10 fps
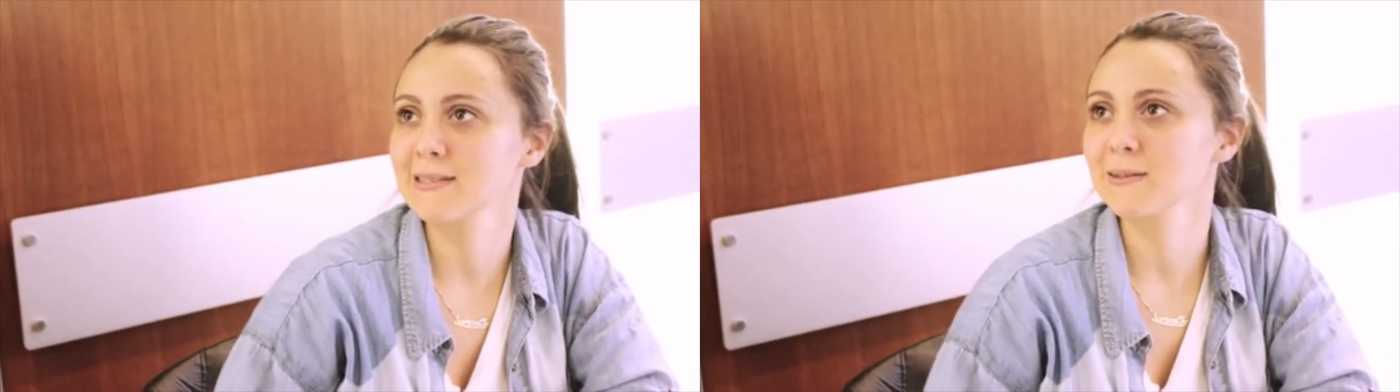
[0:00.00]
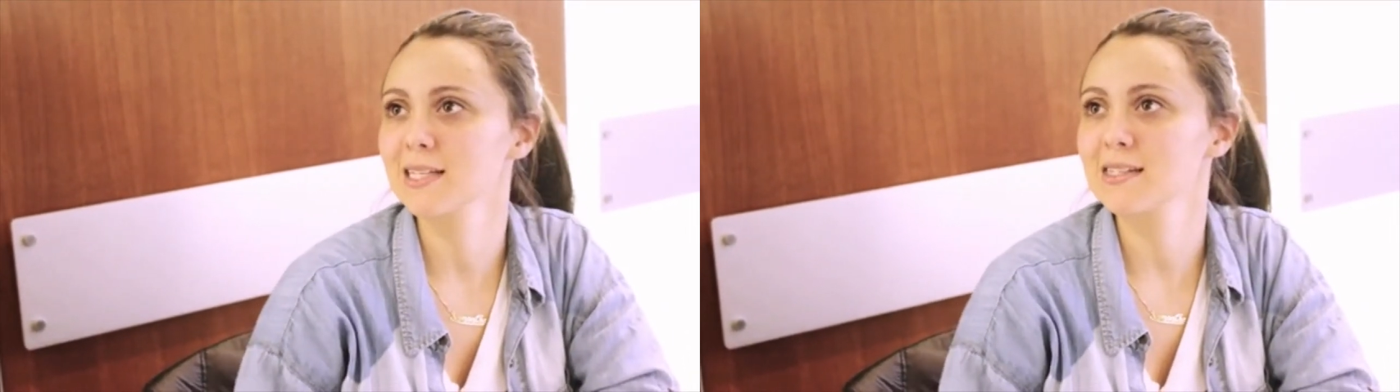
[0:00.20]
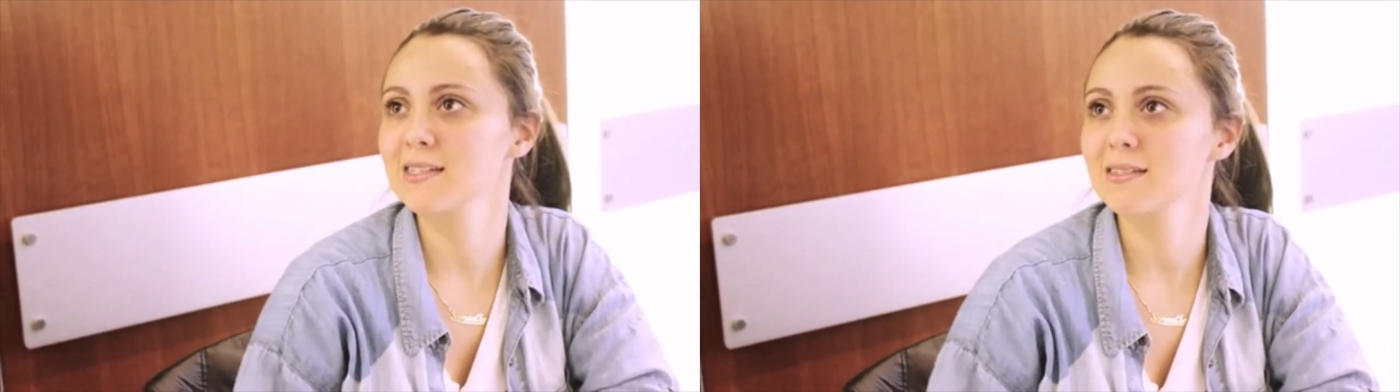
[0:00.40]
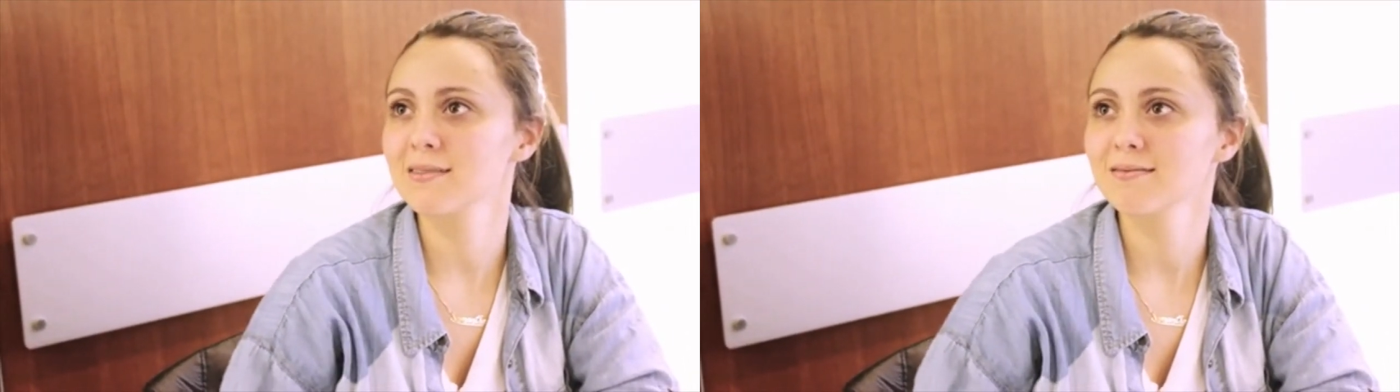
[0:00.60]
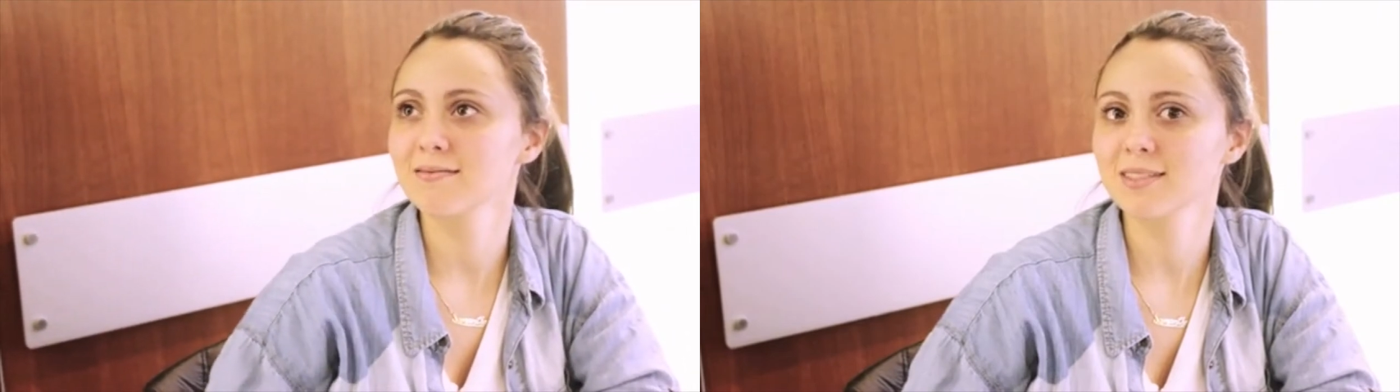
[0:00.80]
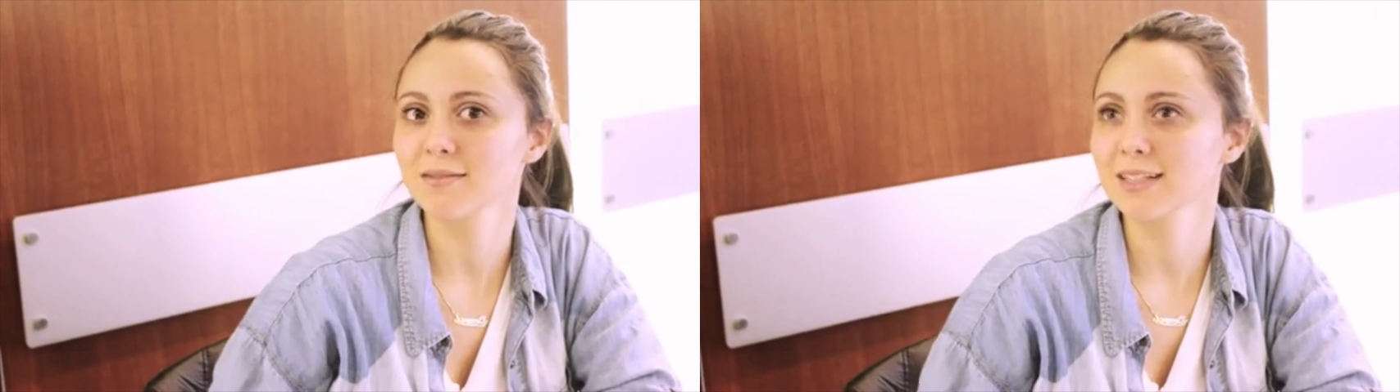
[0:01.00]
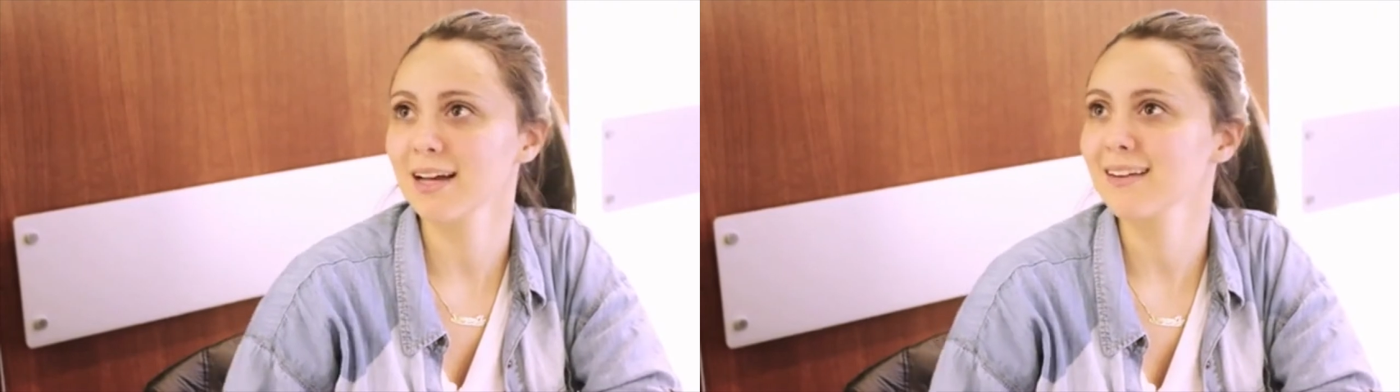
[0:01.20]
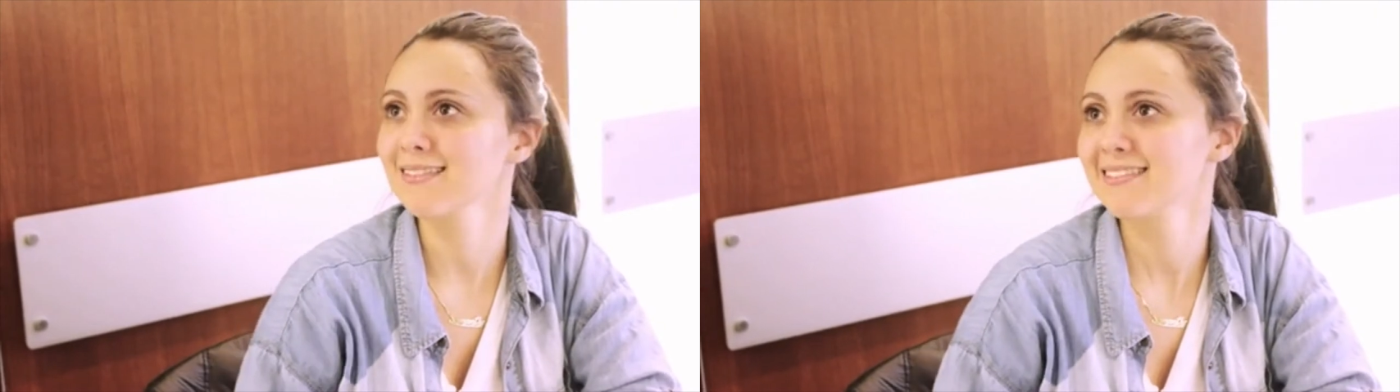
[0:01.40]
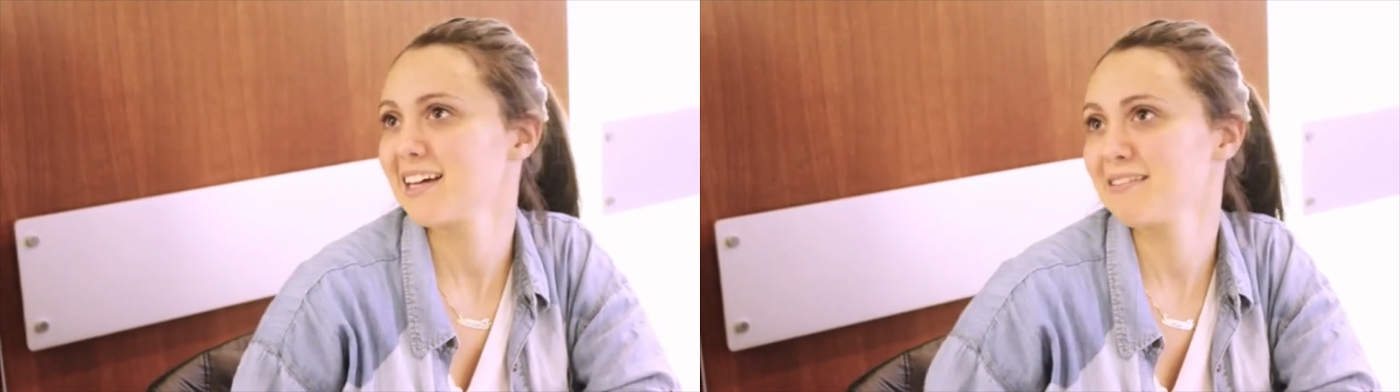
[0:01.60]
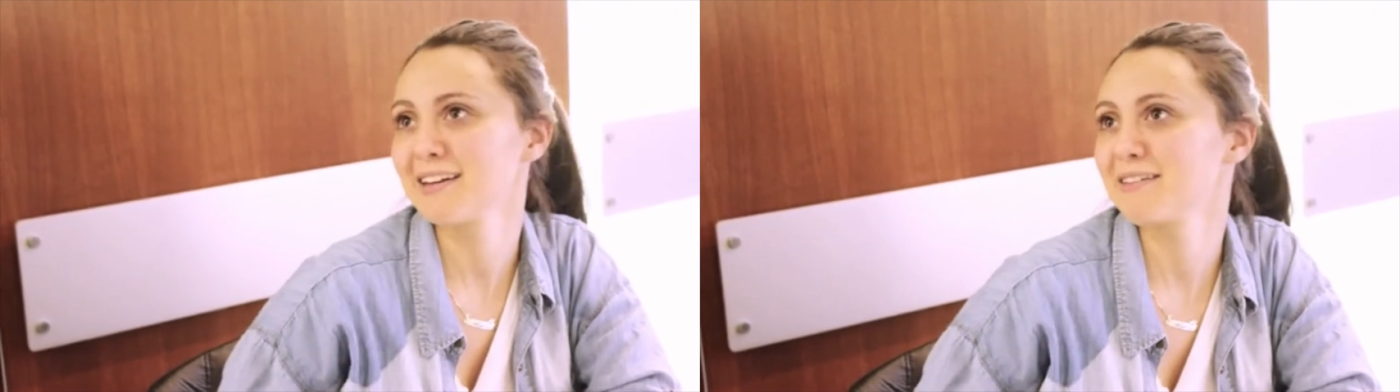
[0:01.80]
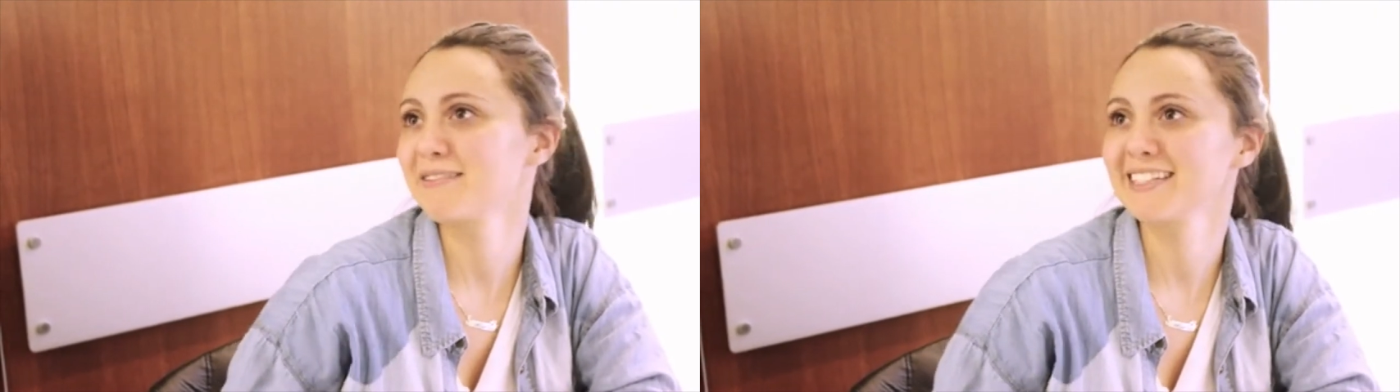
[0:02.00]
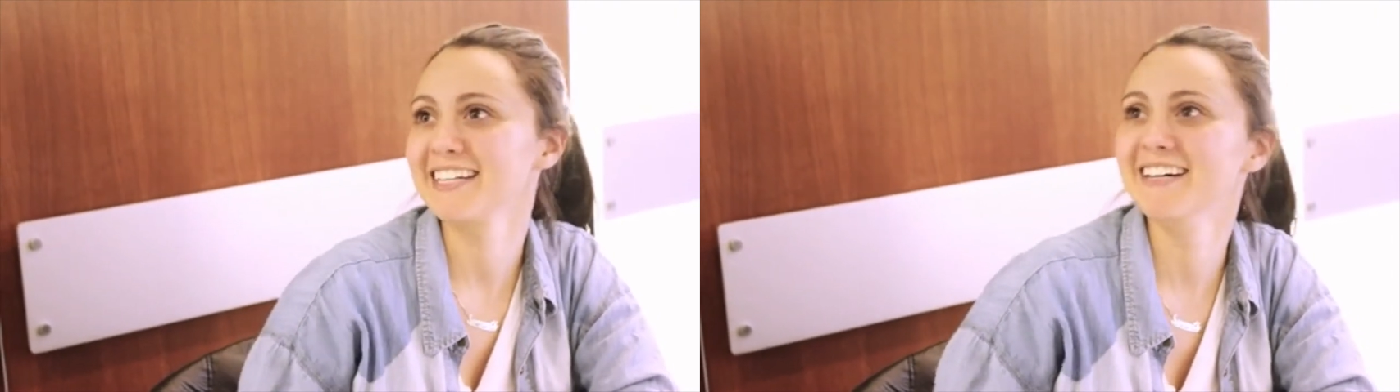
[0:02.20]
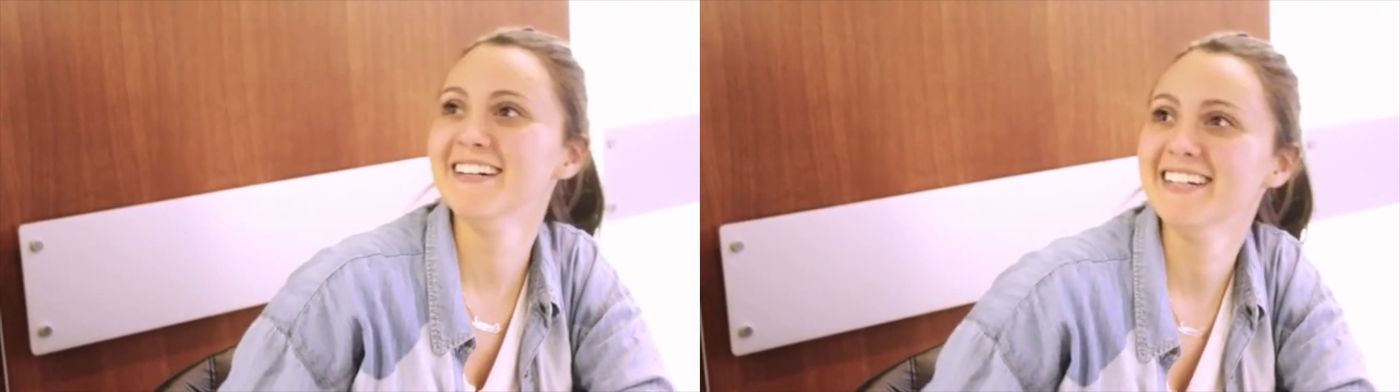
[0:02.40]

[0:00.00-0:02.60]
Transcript: students, stuff like that. I don't really